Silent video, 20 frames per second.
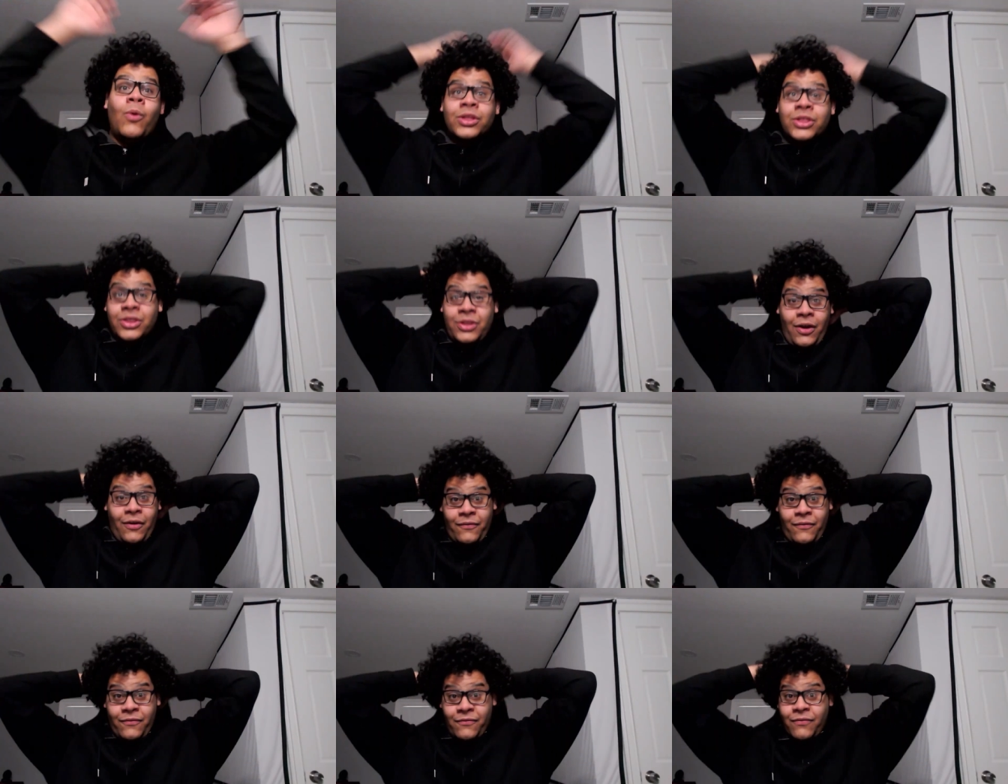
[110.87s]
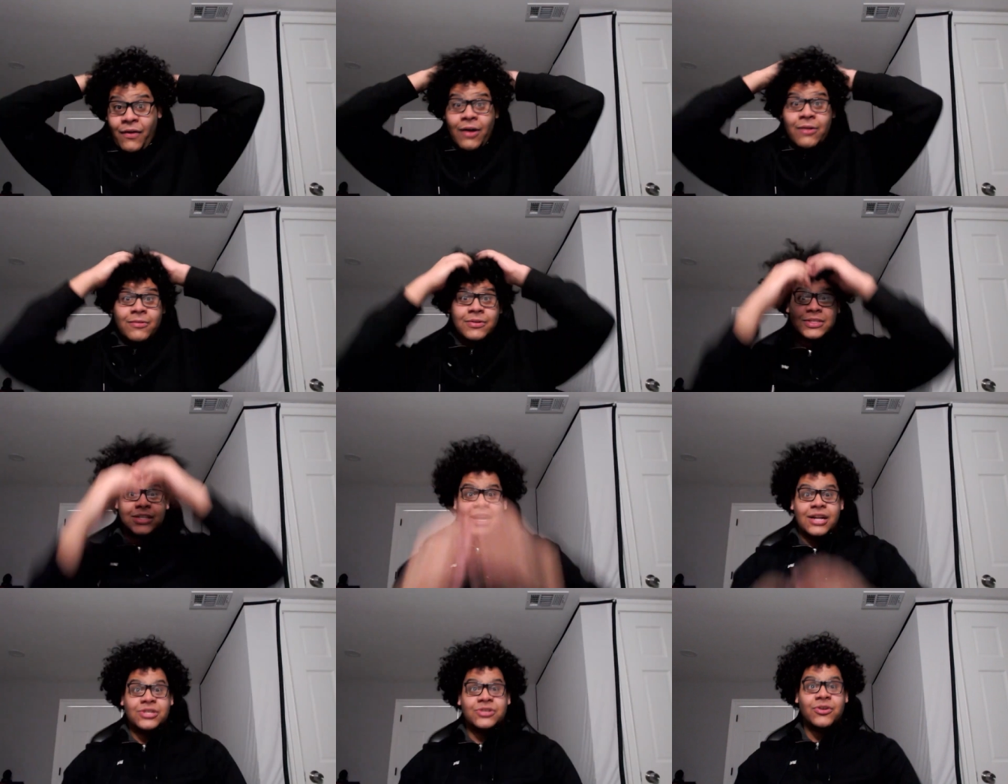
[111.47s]
What the fuck
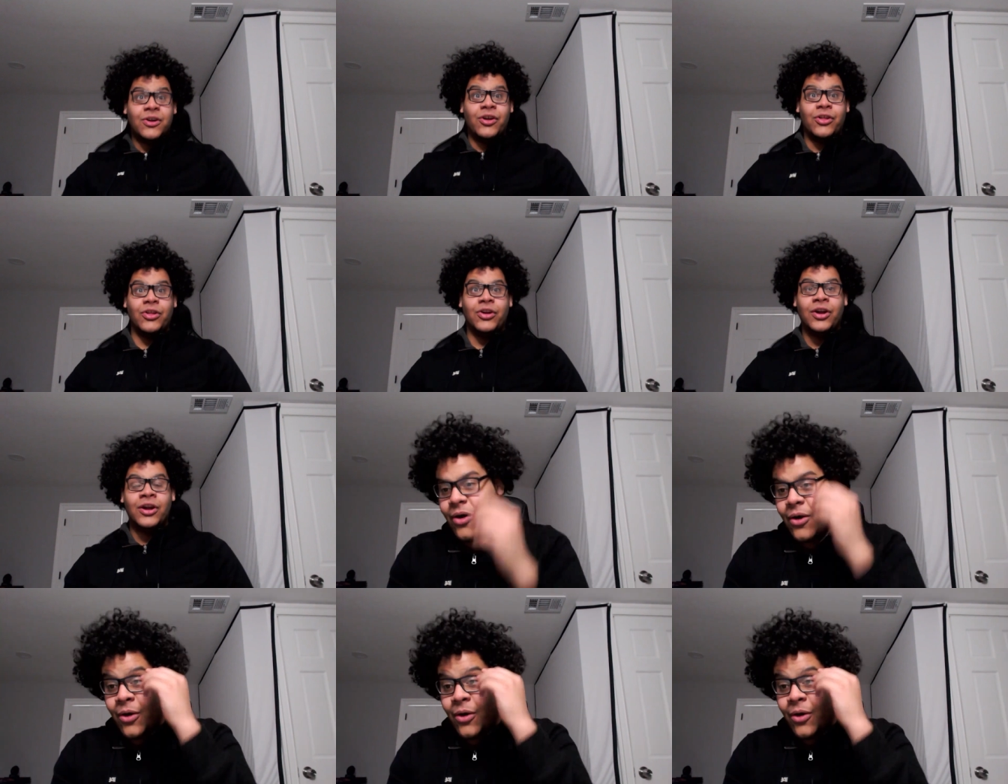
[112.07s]
was that trailer?